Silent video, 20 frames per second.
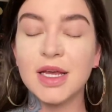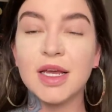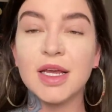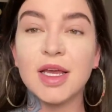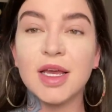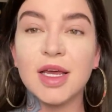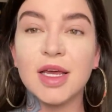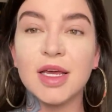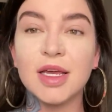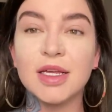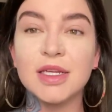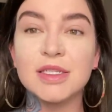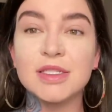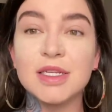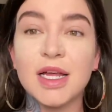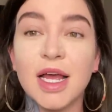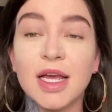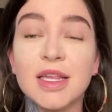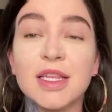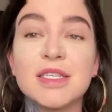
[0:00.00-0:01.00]
and
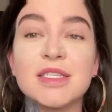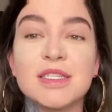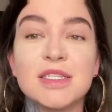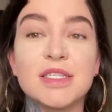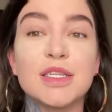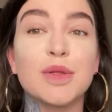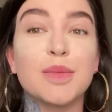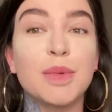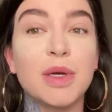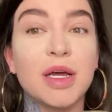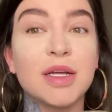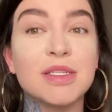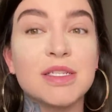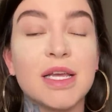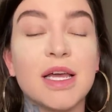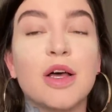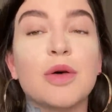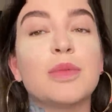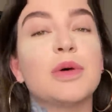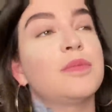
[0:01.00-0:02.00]
I listened to the
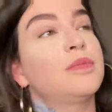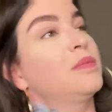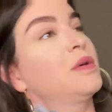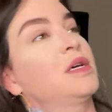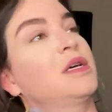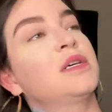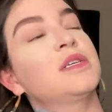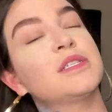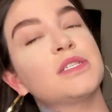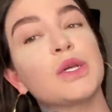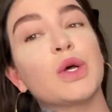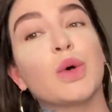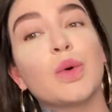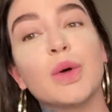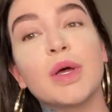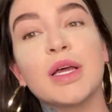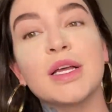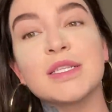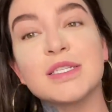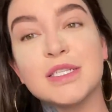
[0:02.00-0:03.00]
Beyonce album
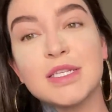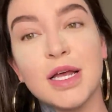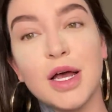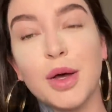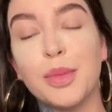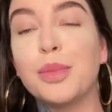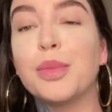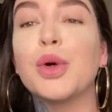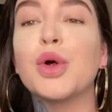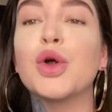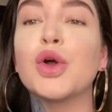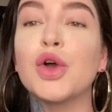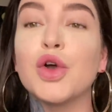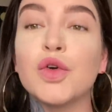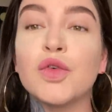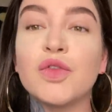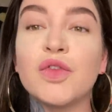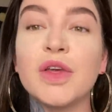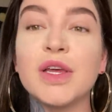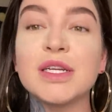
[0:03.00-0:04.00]
so it's a
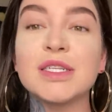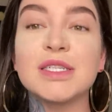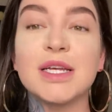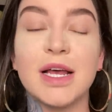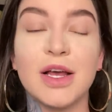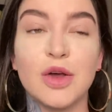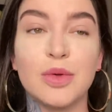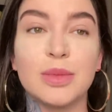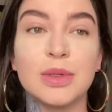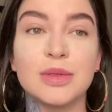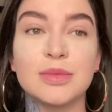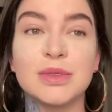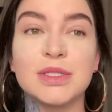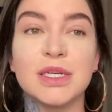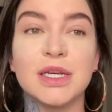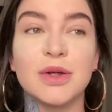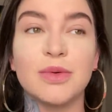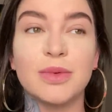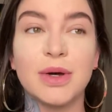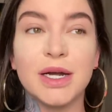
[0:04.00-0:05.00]
perfect album to
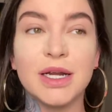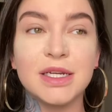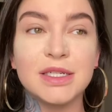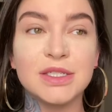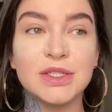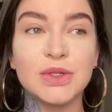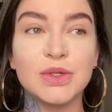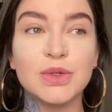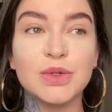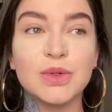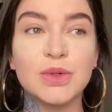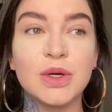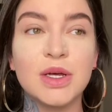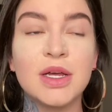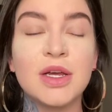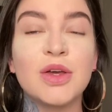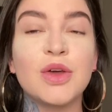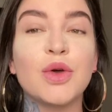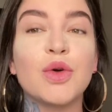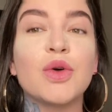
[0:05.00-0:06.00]
get ready to,
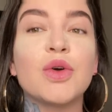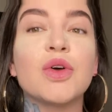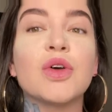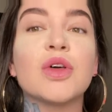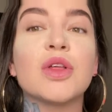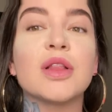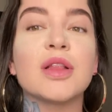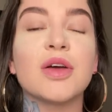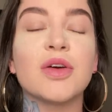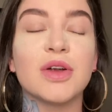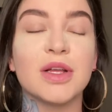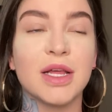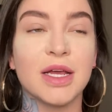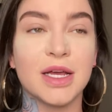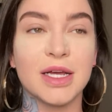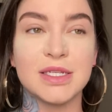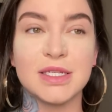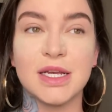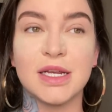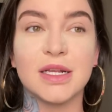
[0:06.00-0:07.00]
or like
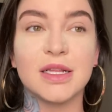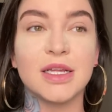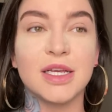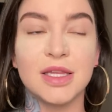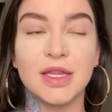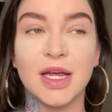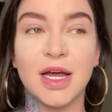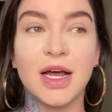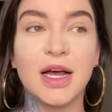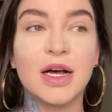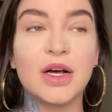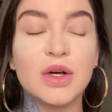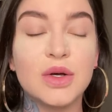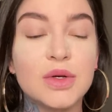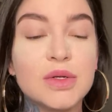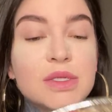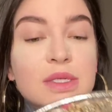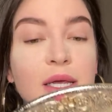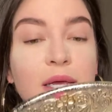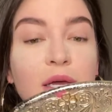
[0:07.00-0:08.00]
I said, clean the
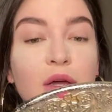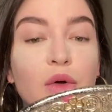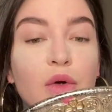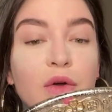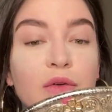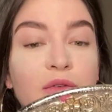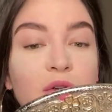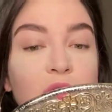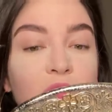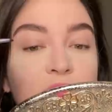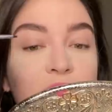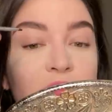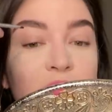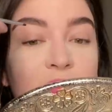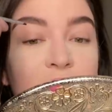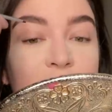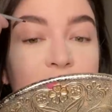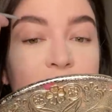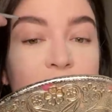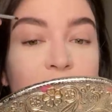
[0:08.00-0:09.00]
house, like, or if you're
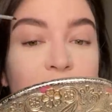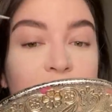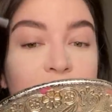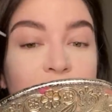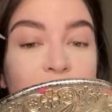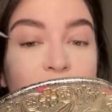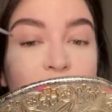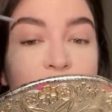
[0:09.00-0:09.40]
feeling like in a